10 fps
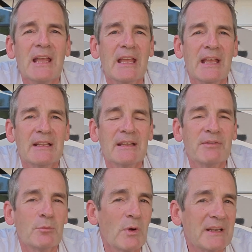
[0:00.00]
And
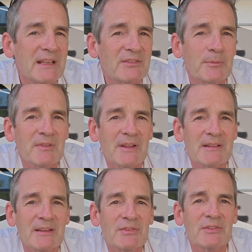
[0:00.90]
if you want to get something
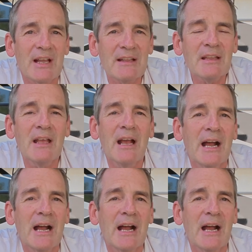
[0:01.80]
like this done,